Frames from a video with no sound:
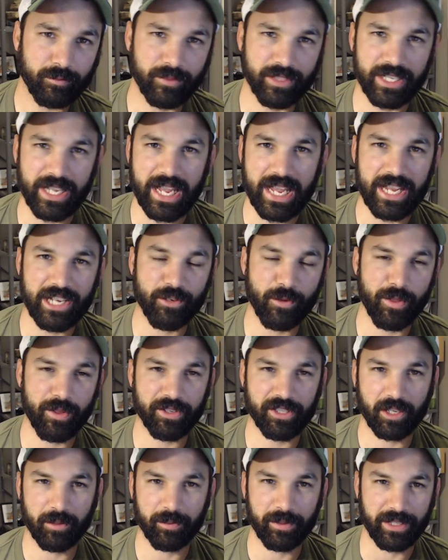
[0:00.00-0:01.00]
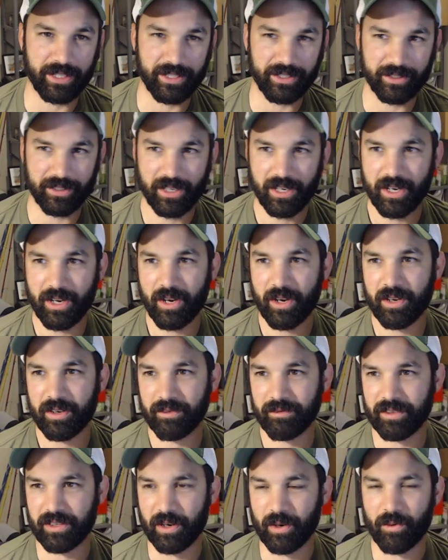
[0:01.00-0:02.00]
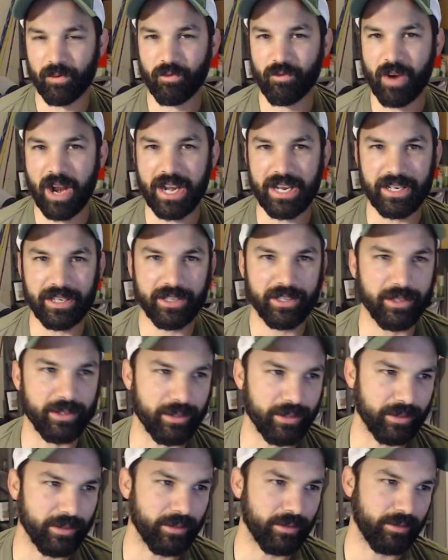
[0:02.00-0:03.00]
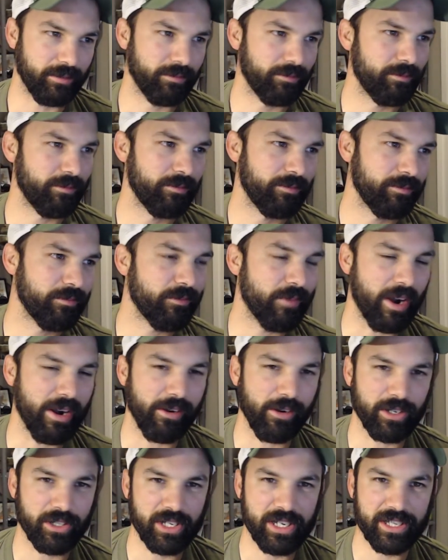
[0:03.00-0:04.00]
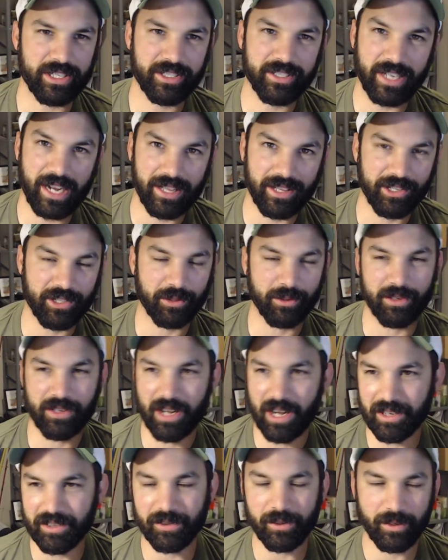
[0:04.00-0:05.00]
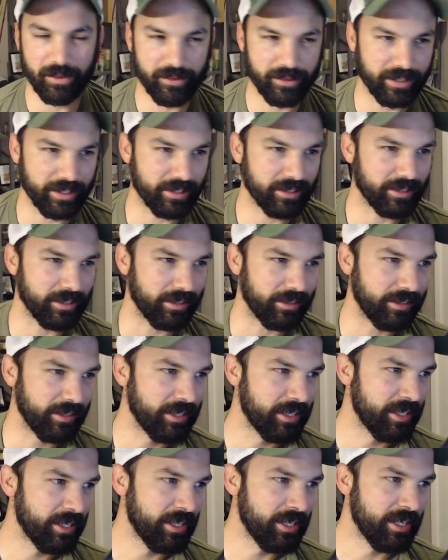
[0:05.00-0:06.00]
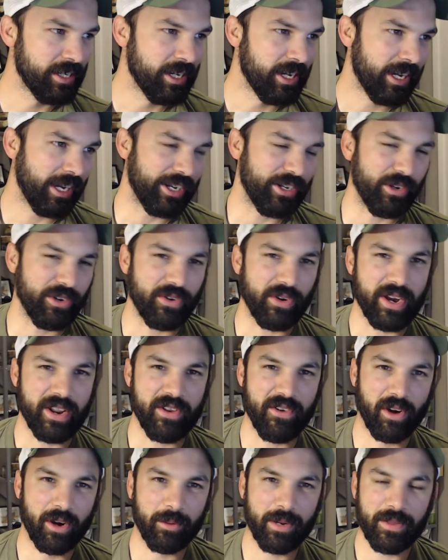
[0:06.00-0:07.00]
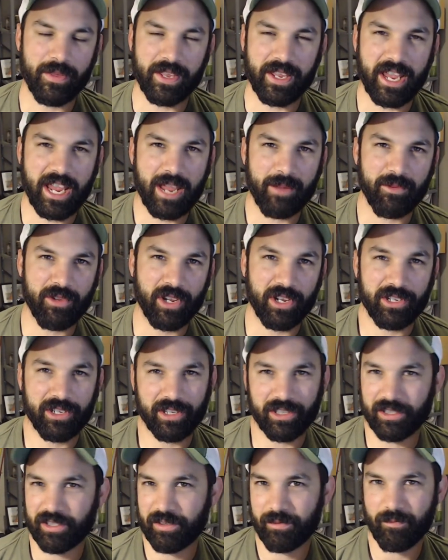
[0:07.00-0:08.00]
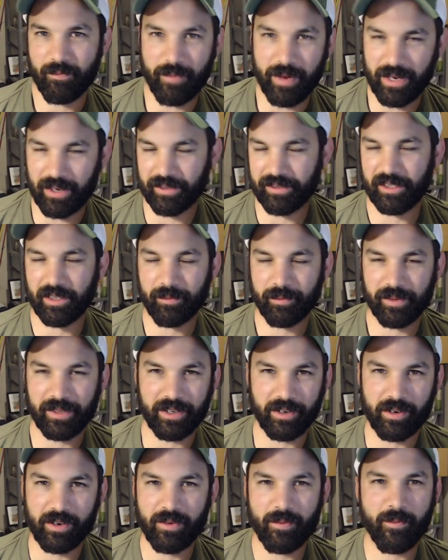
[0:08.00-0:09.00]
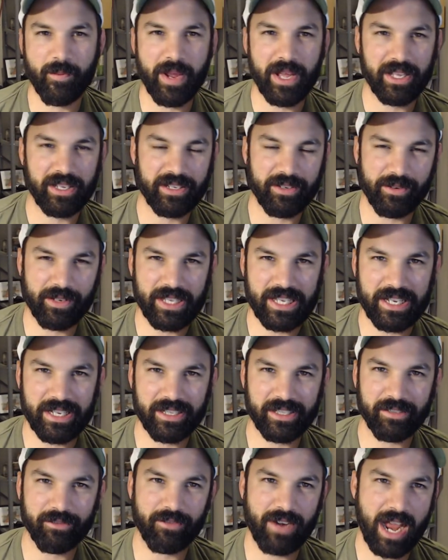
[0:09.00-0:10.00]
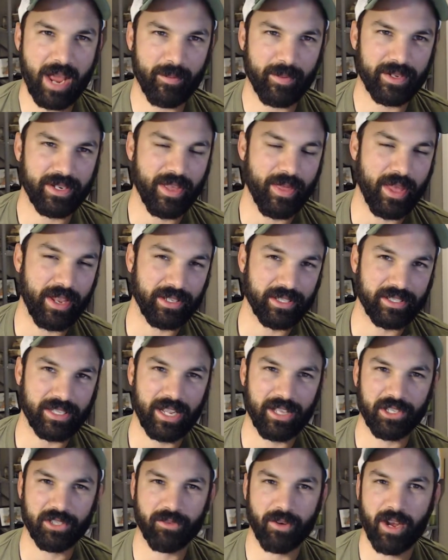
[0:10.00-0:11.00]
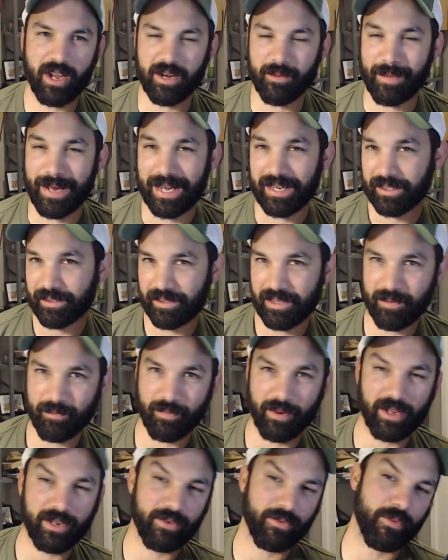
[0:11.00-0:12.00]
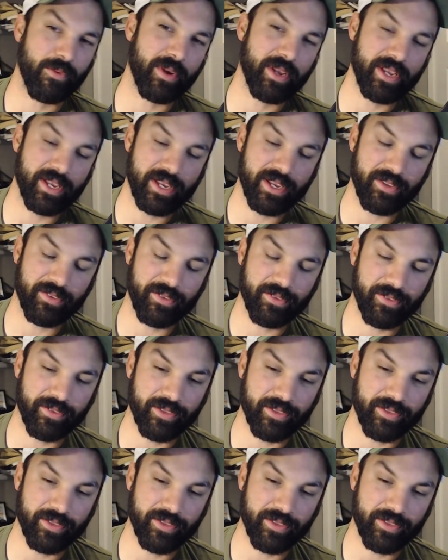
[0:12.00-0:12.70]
gauge whether something is, ready to, or is silage or not, sort of thing. So I know, and normally in the game you can just bale something or bale it, wrap it, and then it's silage automatically. But with